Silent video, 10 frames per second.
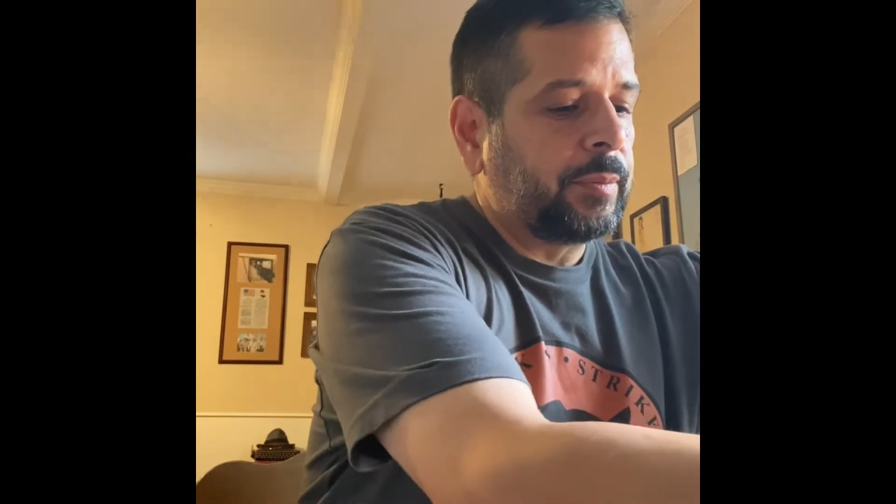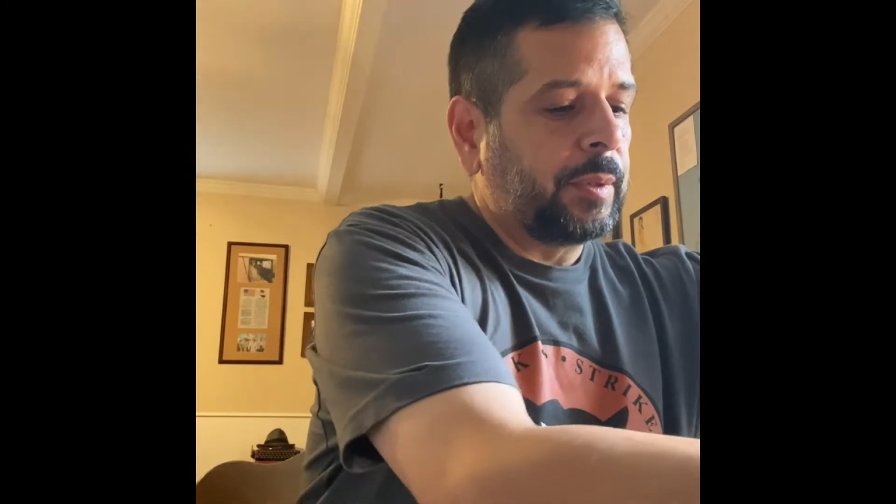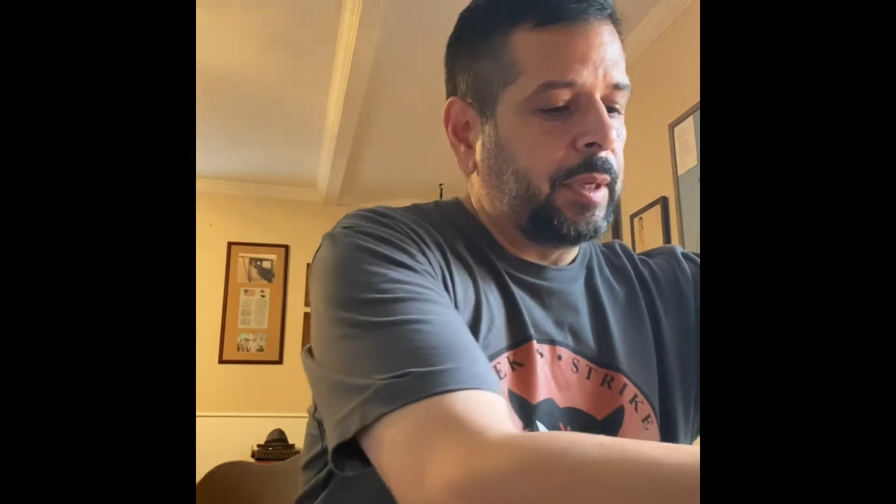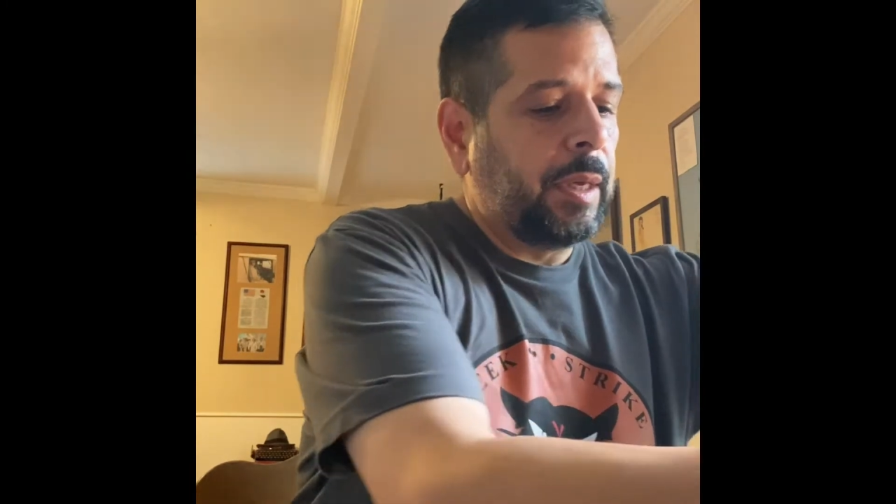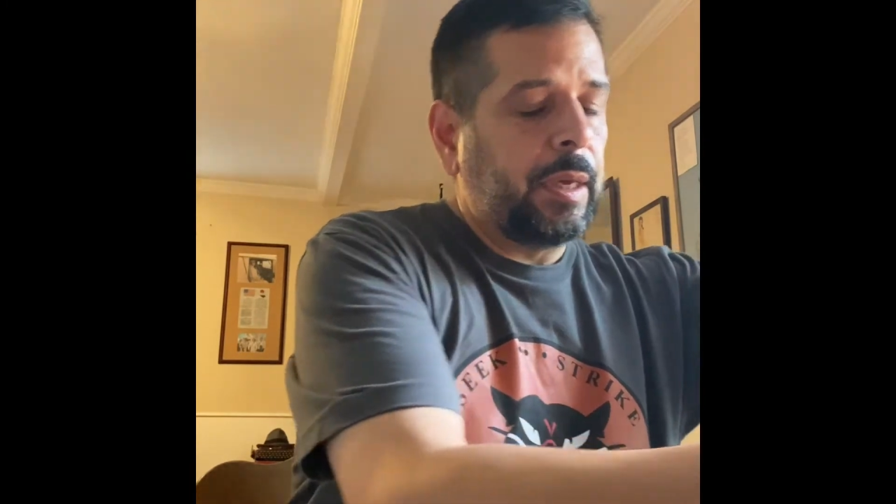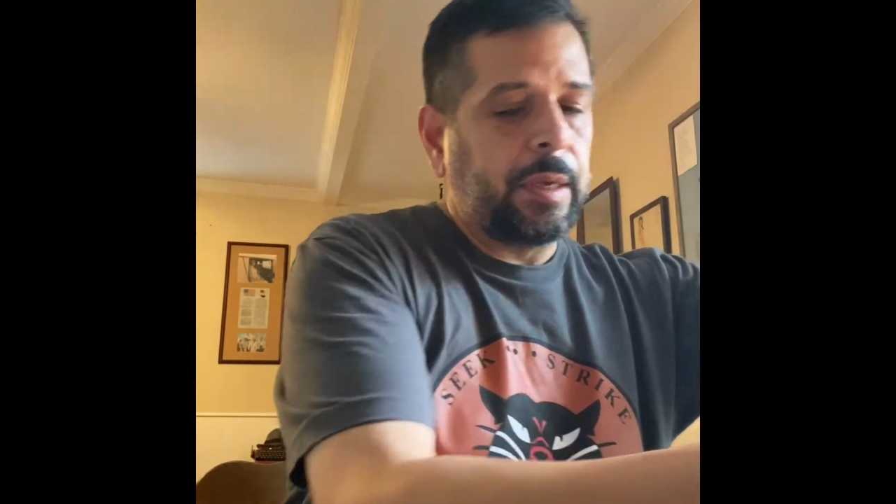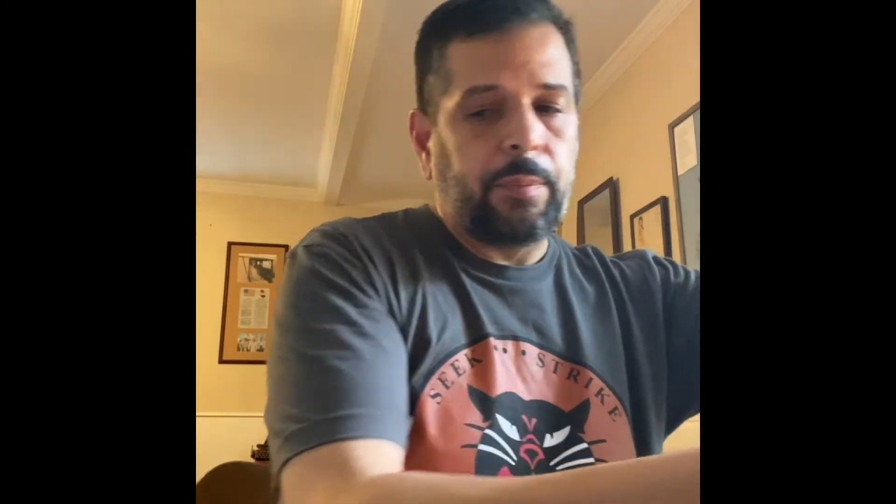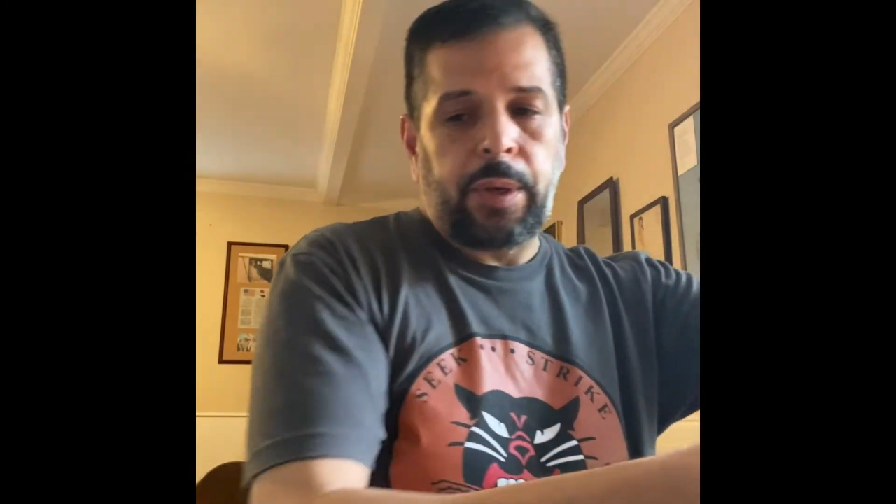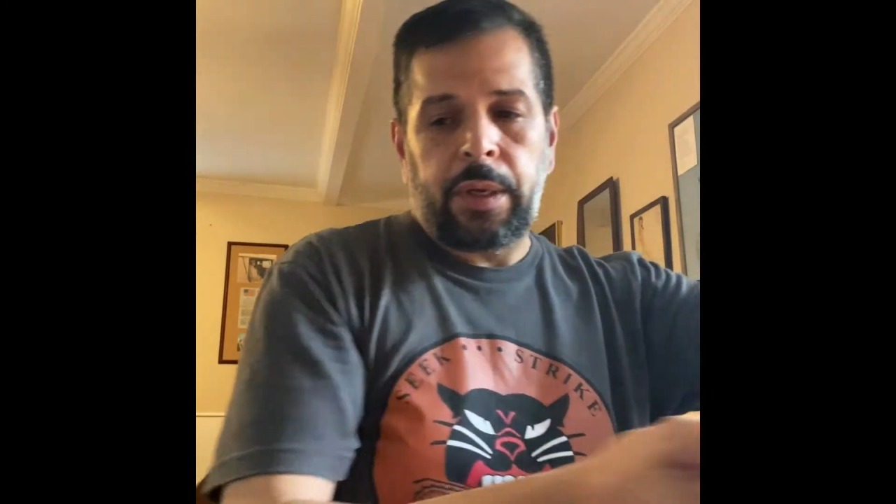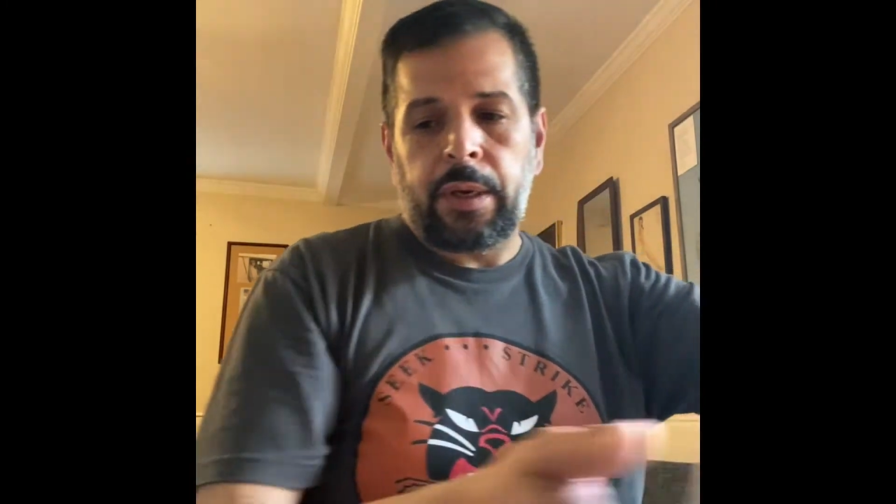he had
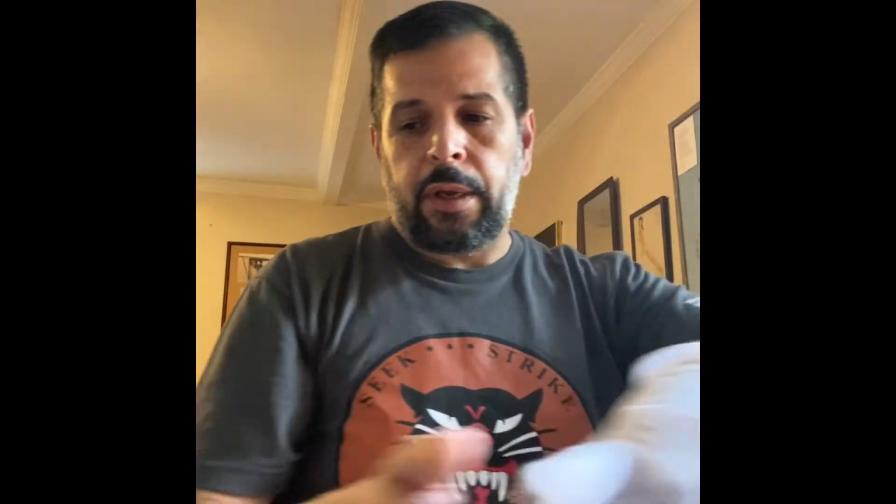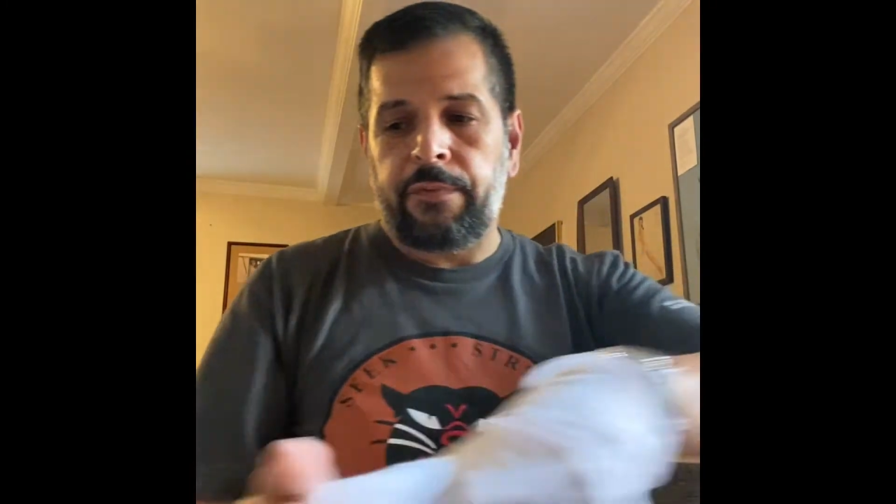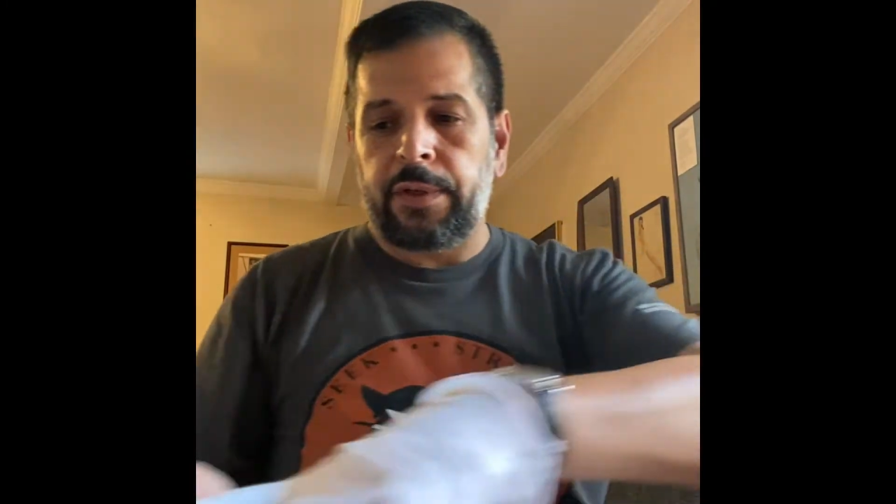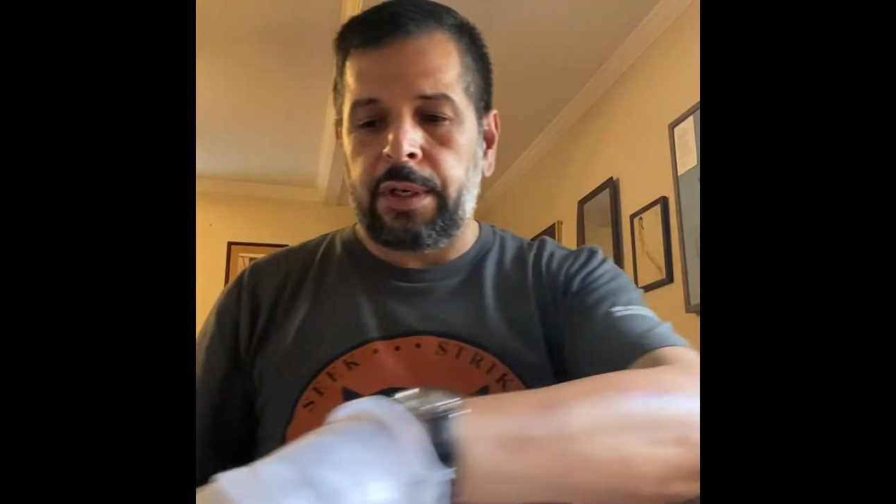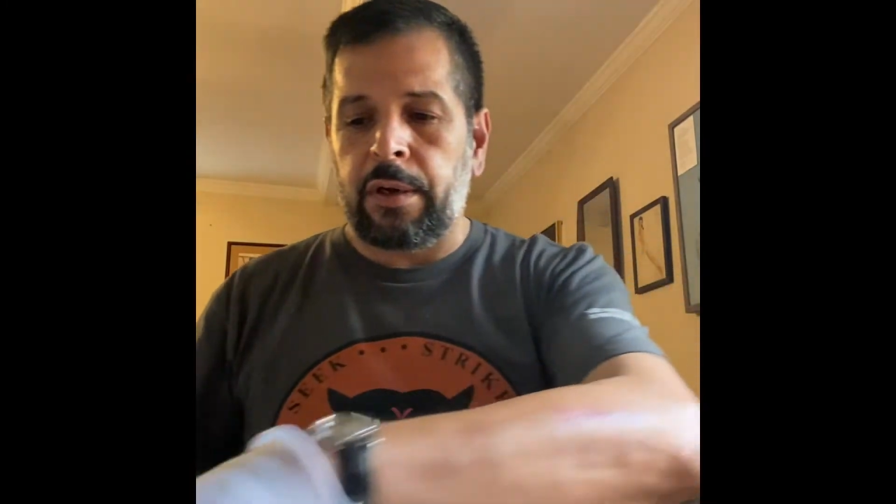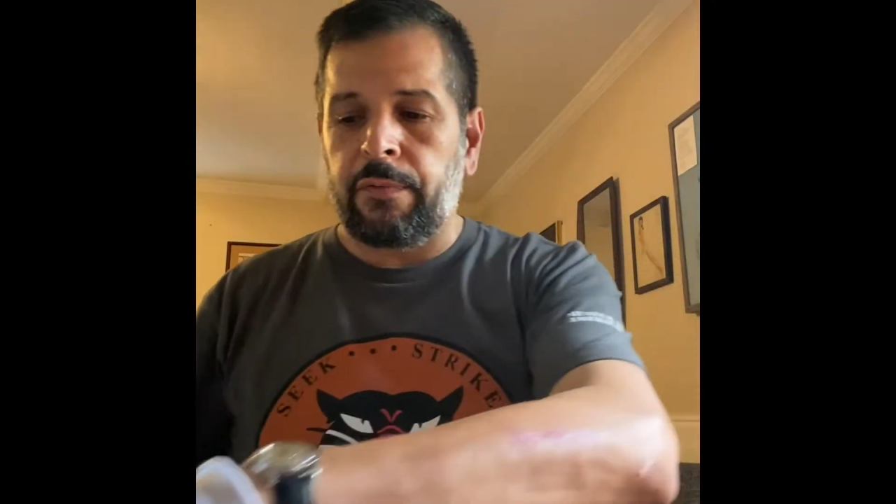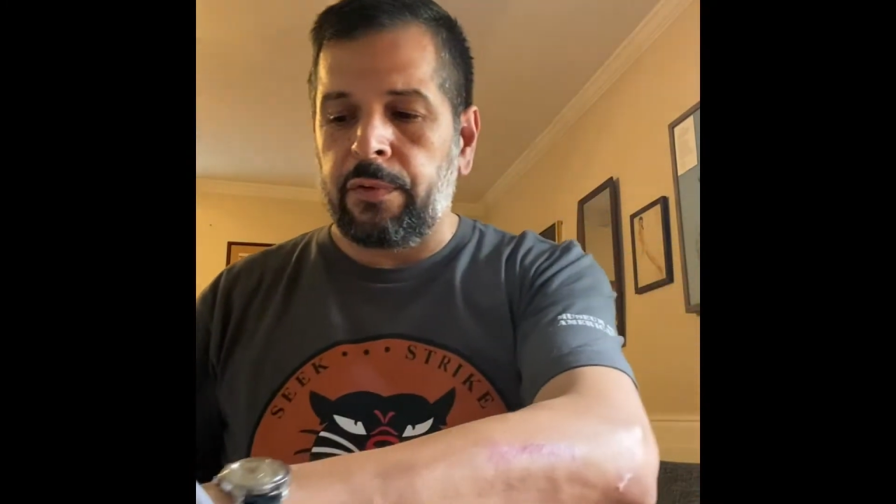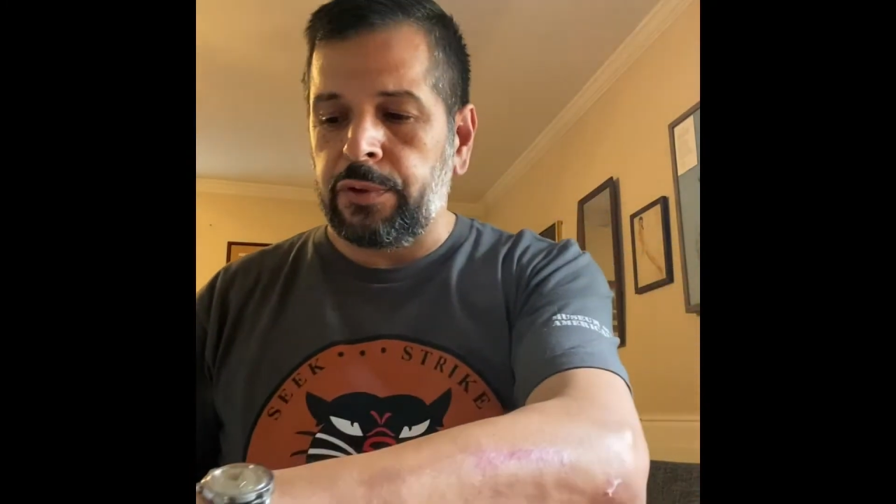been a photographer